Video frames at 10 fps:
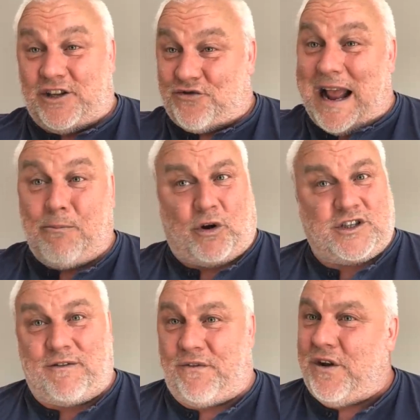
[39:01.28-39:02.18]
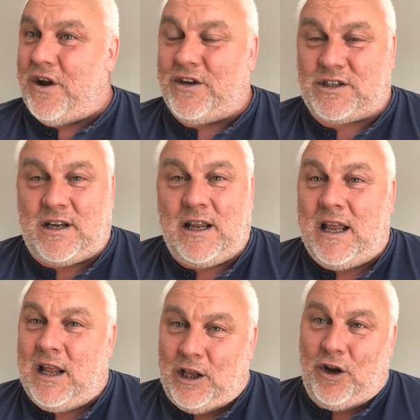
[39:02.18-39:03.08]
fans round because at first,
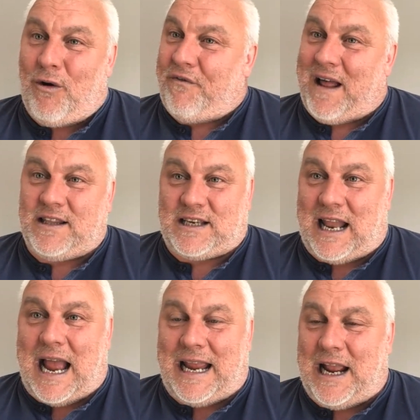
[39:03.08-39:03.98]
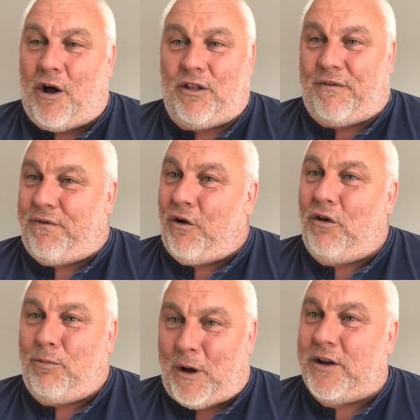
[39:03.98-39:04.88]
you know what fans are like, he got the
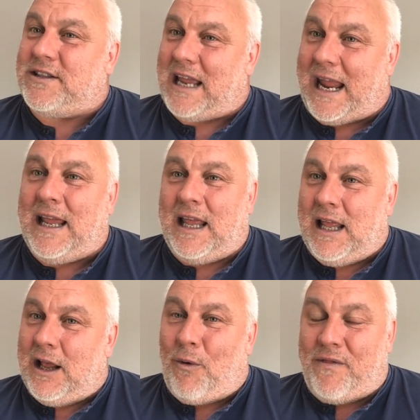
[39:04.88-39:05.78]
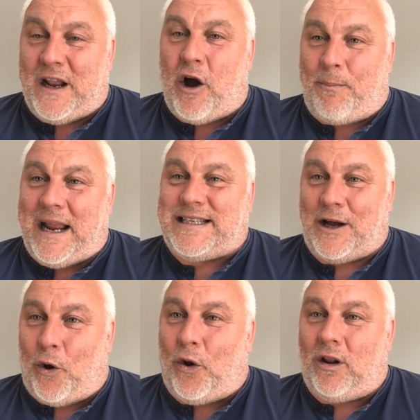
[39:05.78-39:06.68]
full Monty. When they got beat
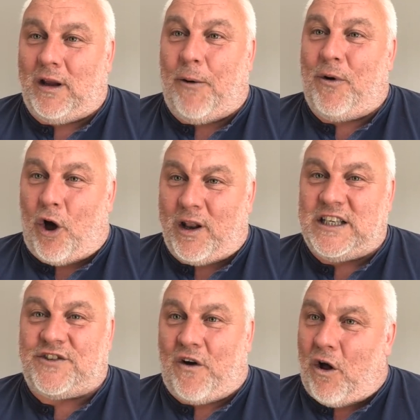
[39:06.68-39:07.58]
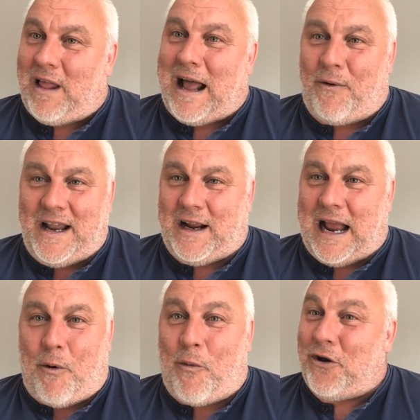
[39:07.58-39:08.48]
at Hull, it were all his fault. I
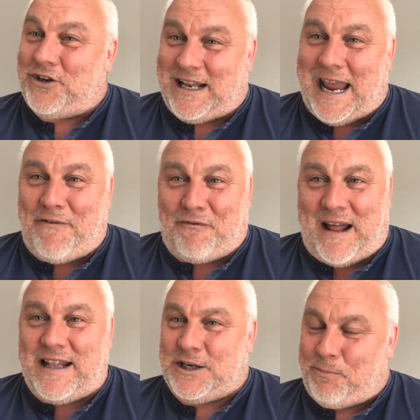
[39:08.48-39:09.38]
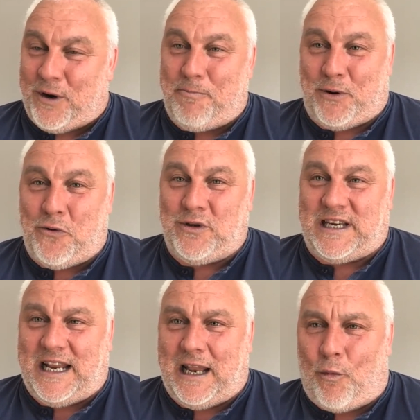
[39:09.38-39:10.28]
were watching it, and fans are putting
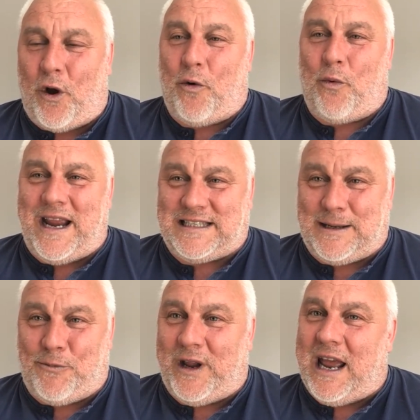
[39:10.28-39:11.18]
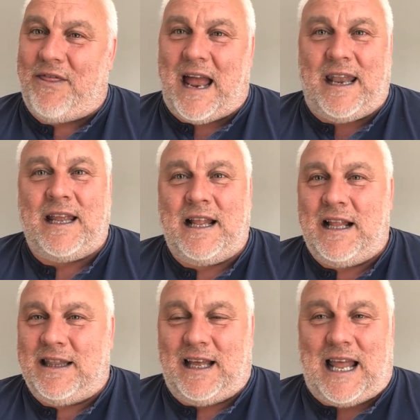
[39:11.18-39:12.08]
boot in, and what a waste of money. And then
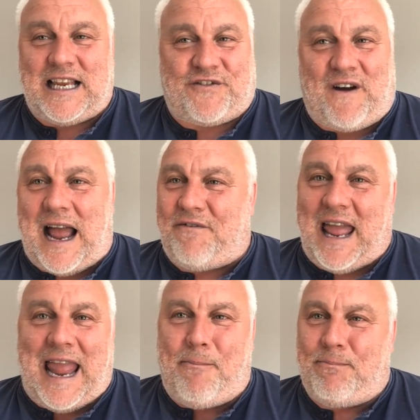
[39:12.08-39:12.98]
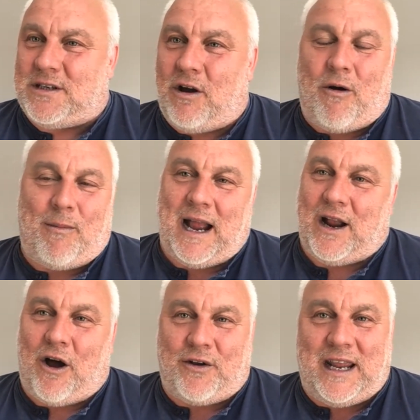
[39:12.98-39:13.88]
the last 5 games, oh my
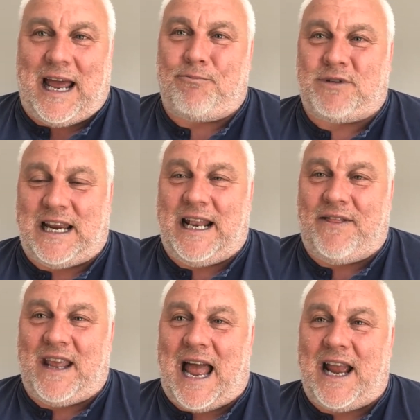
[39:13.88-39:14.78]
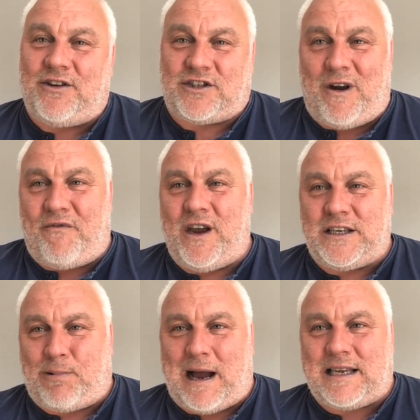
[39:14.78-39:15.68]
God, he had them singing in the aisles, the
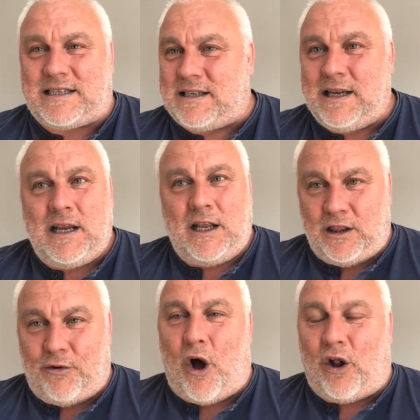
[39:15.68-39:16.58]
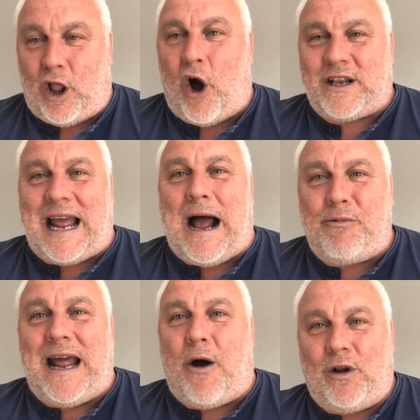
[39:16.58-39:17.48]
reverse pass. They're all locked
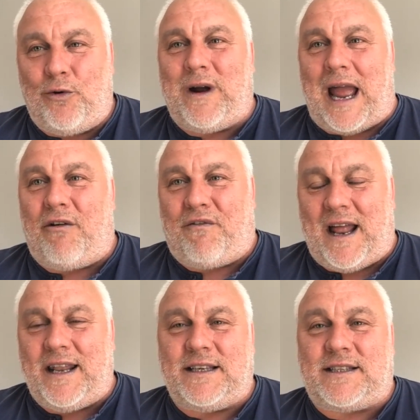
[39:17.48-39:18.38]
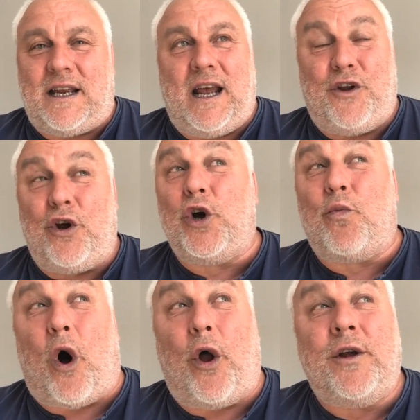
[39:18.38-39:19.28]
down now, Luke Gale fans. And the
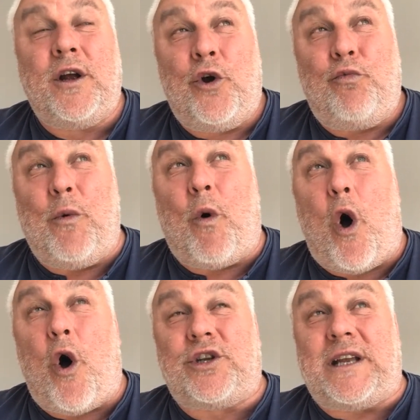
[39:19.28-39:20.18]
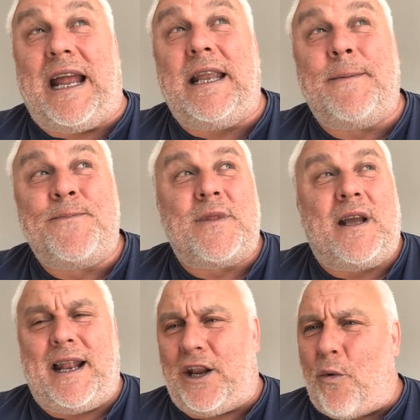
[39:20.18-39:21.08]
other one, rewarding,
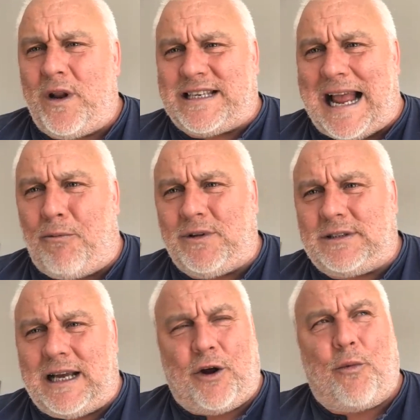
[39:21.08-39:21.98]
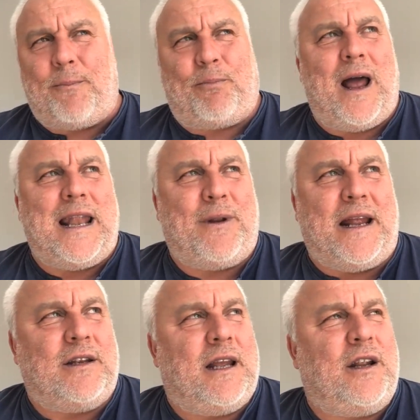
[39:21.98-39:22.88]
and I don't want to put
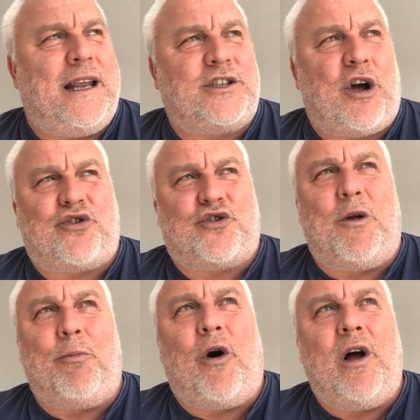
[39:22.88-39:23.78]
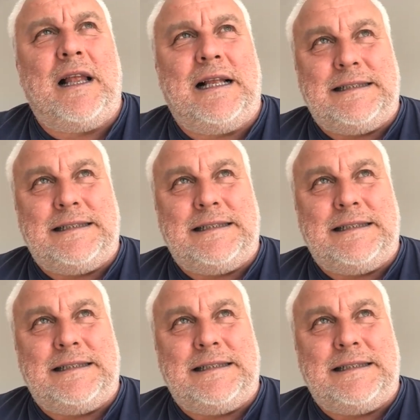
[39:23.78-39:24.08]
anybody in, it's not trouble, but